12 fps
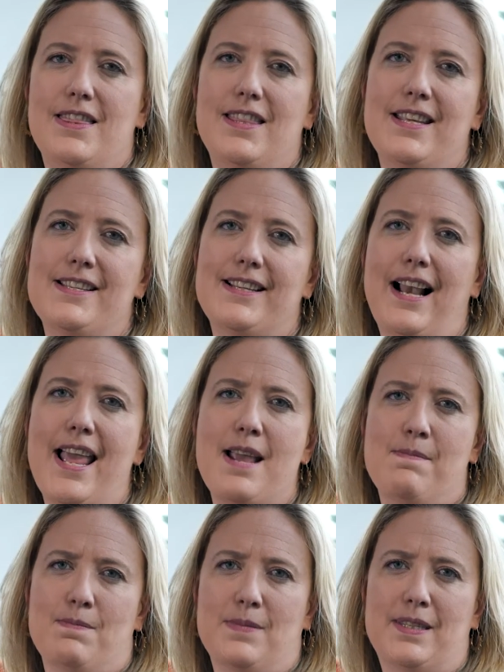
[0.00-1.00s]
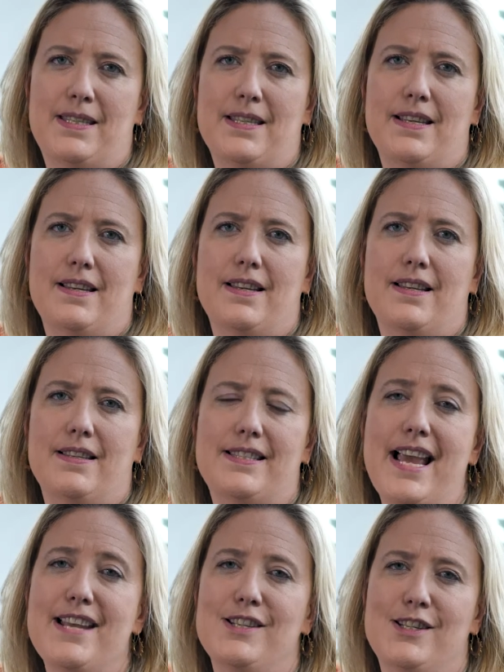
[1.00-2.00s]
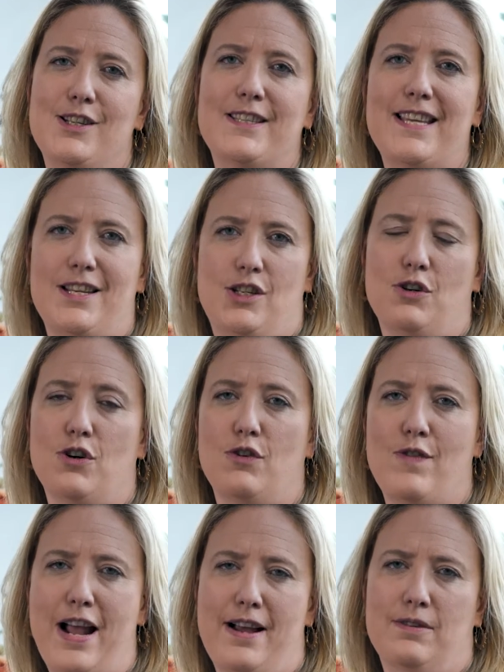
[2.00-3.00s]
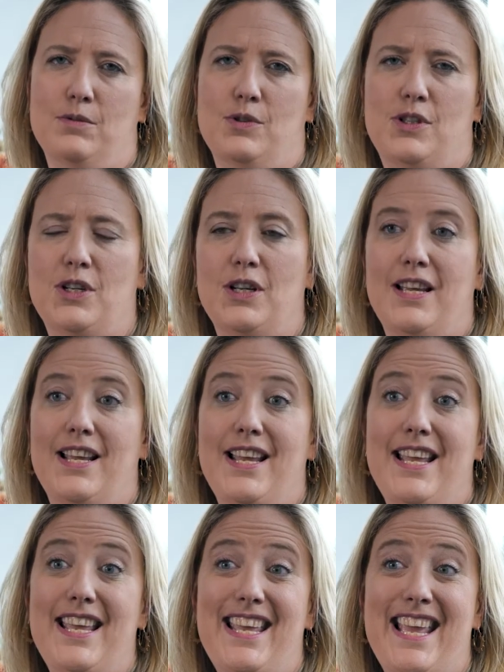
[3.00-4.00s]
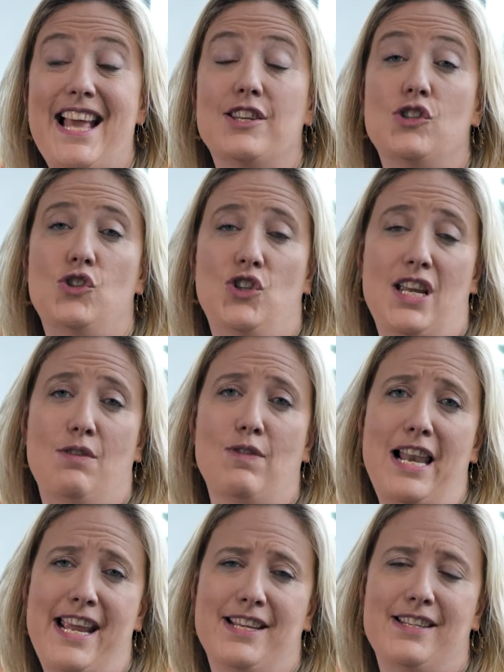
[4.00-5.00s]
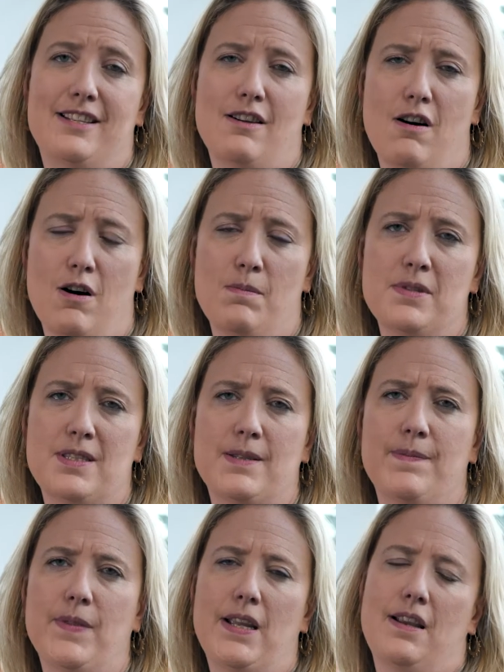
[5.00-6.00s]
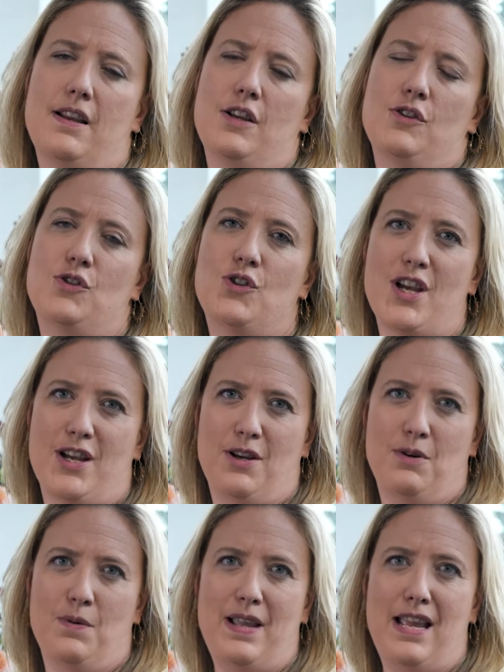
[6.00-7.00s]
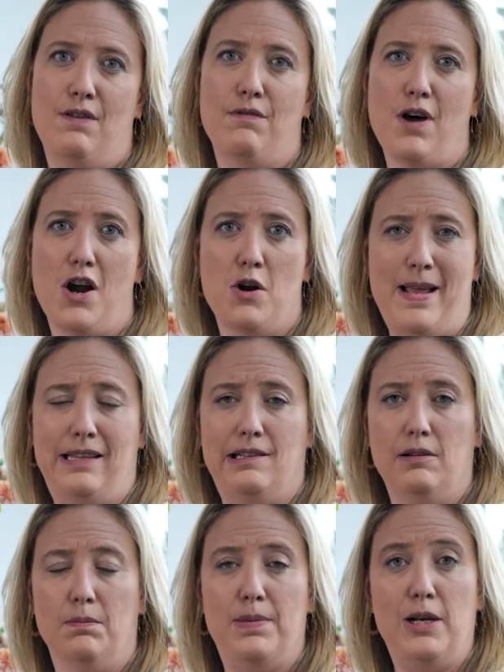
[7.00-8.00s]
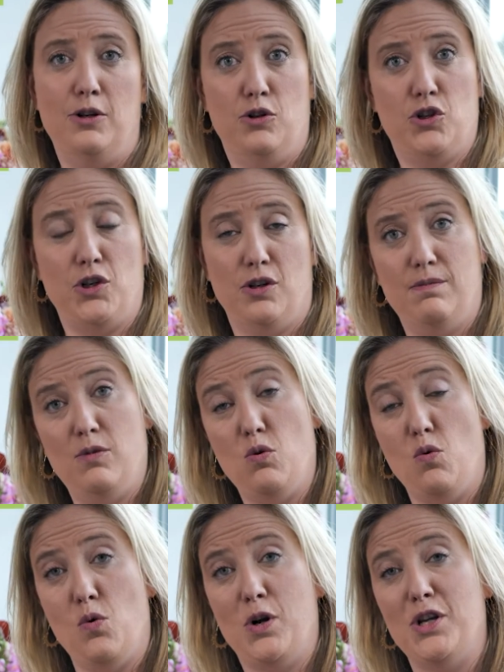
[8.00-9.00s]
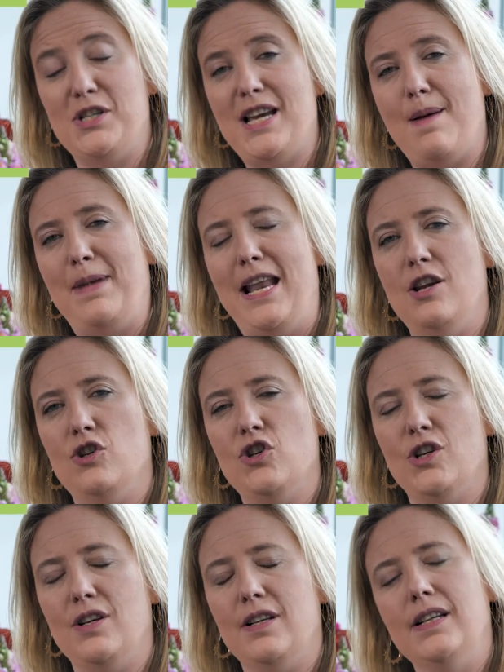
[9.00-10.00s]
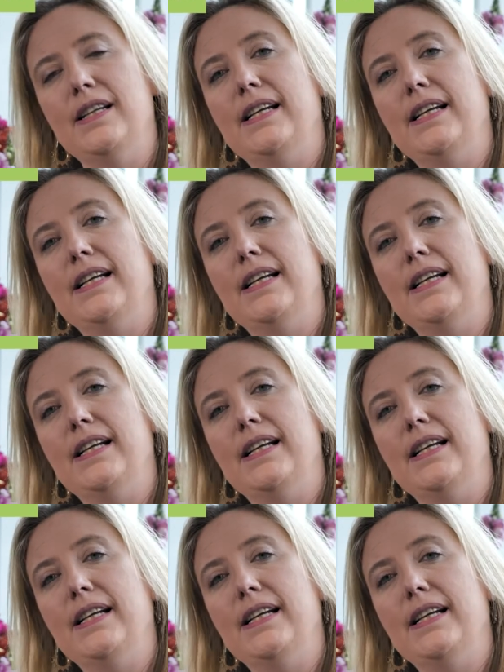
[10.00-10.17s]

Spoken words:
These claims tend to centre around ESG-related harms, so environmental pollution or contamination,